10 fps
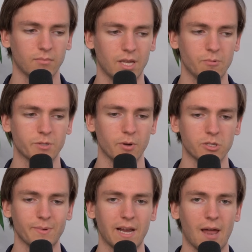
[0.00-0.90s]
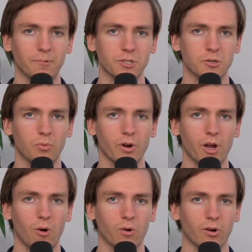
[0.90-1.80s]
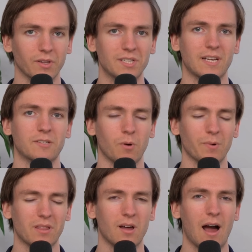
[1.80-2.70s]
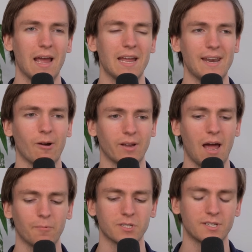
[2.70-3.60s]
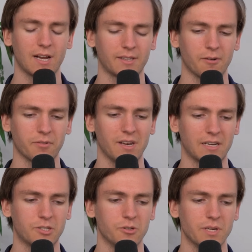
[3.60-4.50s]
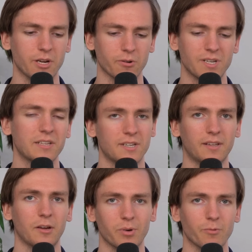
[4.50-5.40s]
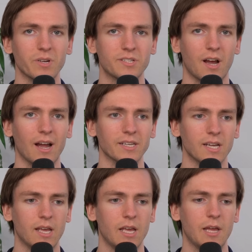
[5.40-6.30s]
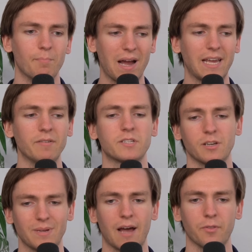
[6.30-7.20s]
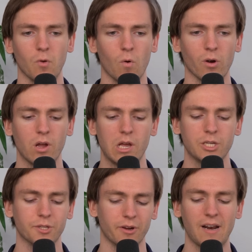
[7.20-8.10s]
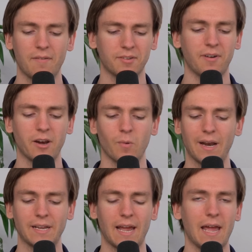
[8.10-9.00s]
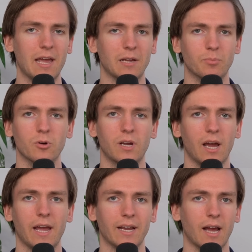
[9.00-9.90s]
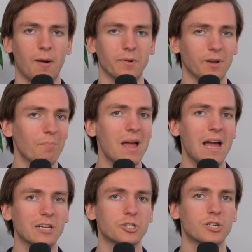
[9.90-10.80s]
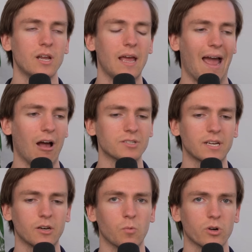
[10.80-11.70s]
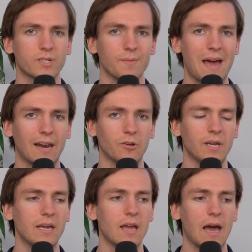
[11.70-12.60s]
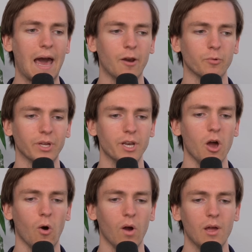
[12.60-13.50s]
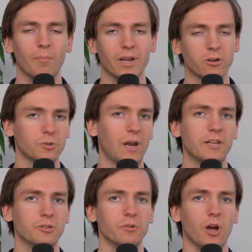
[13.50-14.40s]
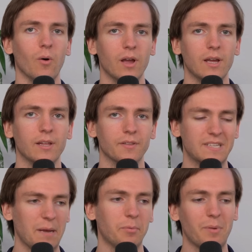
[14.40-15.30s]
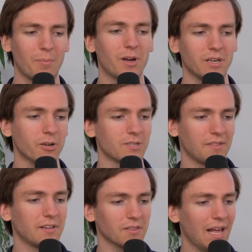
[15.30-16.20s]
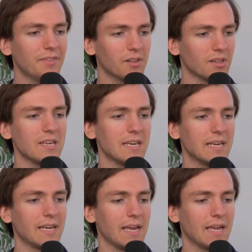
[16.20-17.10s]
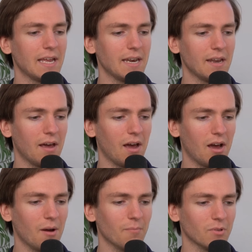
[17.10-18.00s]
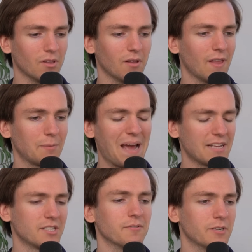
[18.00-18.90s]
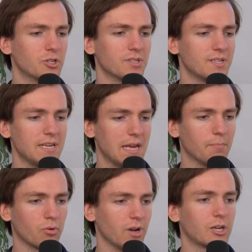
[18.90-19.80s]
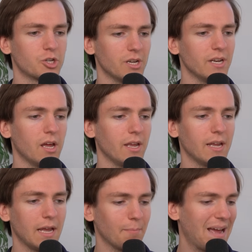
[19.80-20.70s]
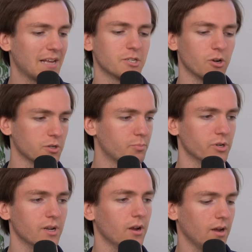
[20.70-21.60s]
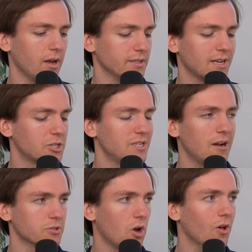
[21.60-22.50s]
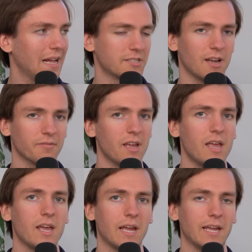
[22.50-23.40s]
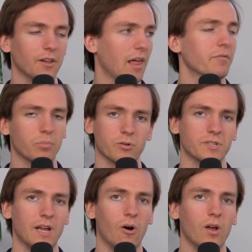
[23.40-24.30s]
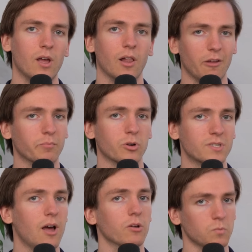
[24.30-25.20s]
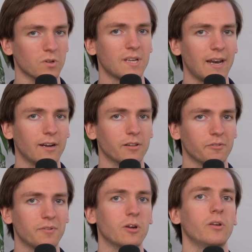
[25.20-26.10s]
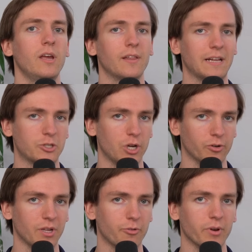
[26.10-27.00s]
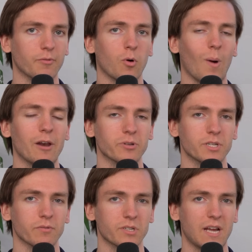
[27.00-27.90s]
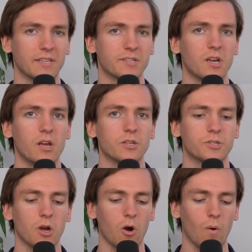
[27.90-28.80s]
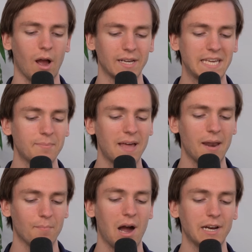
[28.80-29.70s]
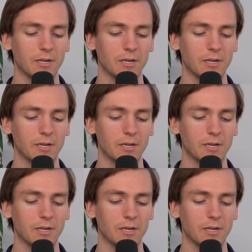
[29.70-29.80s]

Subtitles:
he was supposed to be Godwin 2.0, or at least that's what we thought. And now Godwin's stuck there for the next 2 years. Not stuck there, but he re-signed. Mike Evans is going to be out the door. So they're going to have to find a way to get Egbuka and Godwin to mesh. How's that going to work schematically? I don't really know. But here's what I do know. The Tampa Bay Buccaneers, I think, led the league in like passing efficiency and production and passing yards, touchdowns, all that stuff in 11 personnel. 11 personnel is one tight end on the field. That's generally 3 to 4 wide receiver sets. So keep that in mind.